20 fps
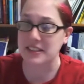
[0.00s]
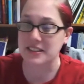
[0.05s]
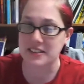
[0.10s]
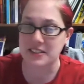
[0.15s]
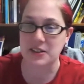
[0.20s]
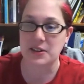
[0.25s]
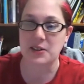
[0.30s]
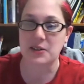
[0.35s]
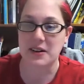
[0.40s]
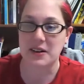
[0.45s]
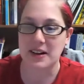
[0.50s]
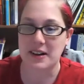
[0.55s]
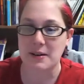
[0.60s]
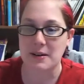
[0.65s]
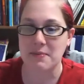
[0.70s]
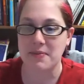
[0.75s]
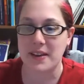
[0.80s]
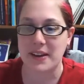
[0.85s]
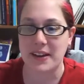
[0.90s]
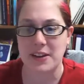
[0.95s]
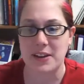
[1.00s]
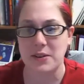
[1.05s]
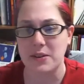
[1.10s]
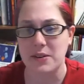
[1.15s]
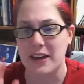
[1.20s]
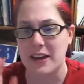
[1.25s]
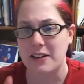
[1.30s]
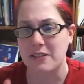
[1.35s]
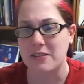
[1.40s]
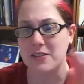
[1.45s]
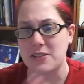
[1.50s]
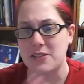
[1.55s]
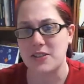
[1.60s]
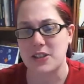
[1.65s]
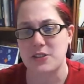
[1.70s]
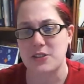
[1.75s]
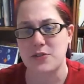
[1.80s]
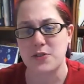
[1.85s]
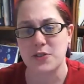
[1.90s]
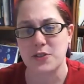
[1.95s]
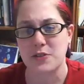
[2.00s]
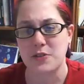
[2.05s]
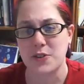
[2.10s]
So um, thank you again, Josh, for,